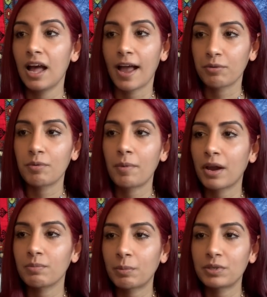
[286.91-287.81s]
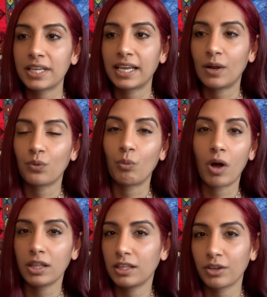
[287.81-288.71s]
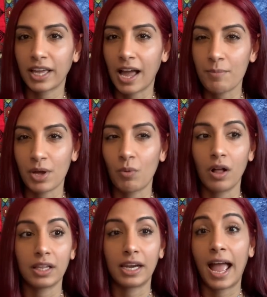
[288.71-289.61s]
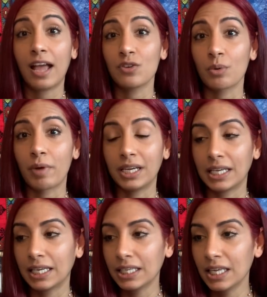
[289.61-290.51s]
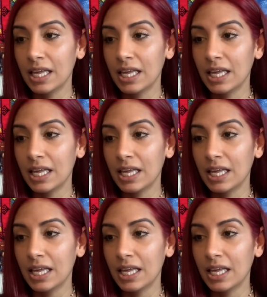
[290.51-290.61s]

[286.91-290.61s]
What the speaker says: I remember taking out the wallet, looking at my wallet. I had no money.